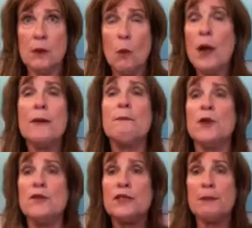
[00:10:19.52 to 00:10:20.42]
want to
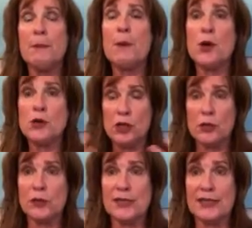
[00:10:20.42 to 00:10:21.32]
move some
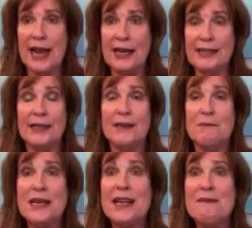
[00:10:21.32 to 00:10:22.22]
emotional state,
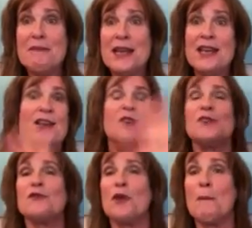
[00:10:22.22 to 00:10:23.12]
but it can be
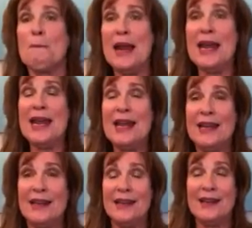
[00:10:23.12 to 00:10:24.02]
used for many,
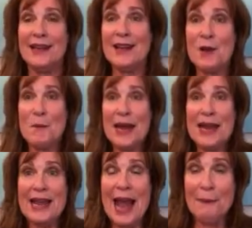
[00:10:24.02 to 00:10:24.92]
you know,
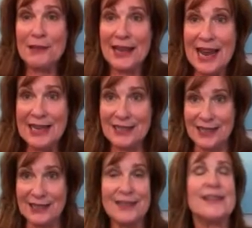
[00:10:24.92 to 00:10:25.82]
many
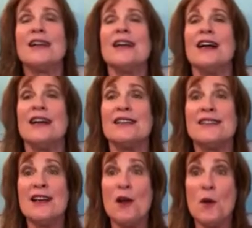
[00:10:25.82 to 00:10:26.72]
applications.
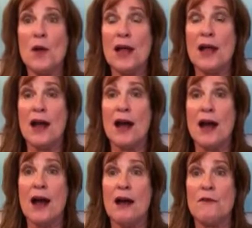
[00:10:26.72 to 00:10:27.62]
So
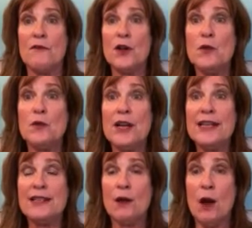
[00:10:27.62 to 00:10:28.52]
feel
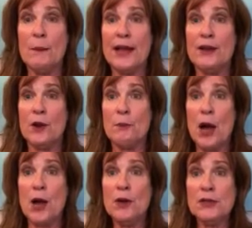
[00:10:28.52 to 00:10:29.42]
free to comment or
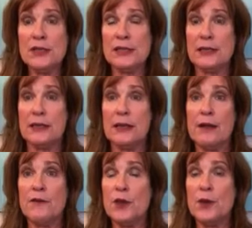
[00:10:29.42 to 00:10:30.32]
post
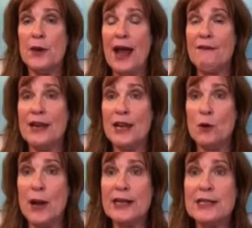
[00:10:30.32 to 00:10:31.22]
if you have any
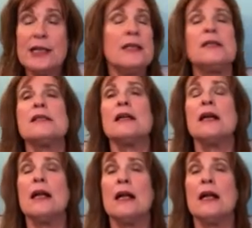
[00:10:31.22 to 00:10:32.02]
questions.